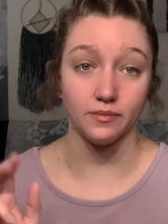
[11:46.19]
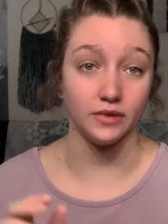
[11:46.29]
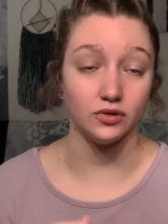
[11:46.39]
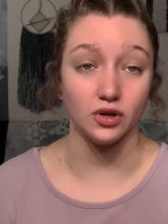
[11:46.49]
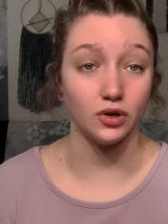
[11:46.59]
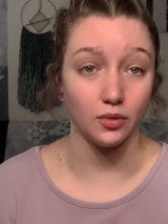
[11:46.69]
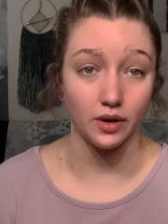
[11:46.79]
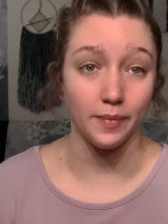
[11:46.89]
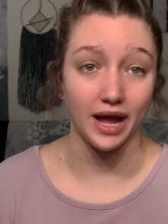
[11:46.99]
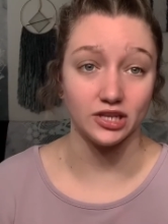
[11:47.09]
you don't know what a
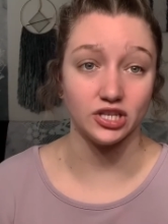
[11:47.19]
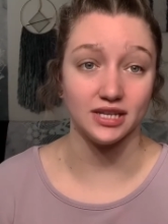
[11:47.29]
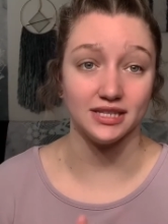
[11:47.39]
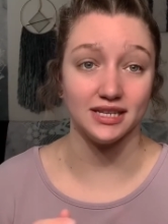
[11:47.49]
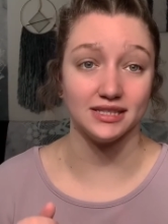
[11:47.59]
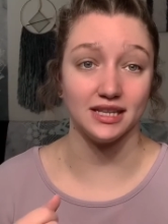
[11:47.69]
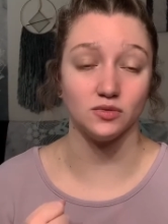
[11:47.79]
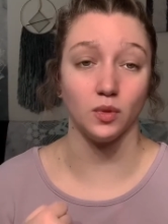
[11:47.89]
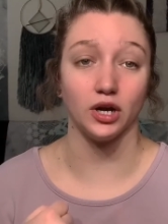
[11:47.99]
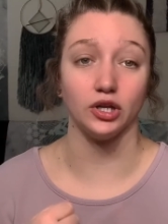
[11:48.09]
patch test is, that's
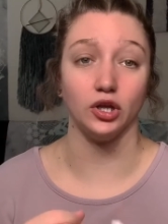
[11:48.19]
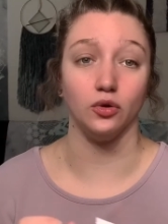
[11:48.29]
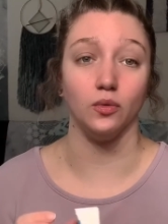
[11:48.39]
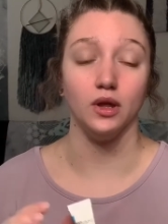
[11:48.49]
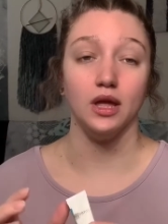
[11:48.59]
where you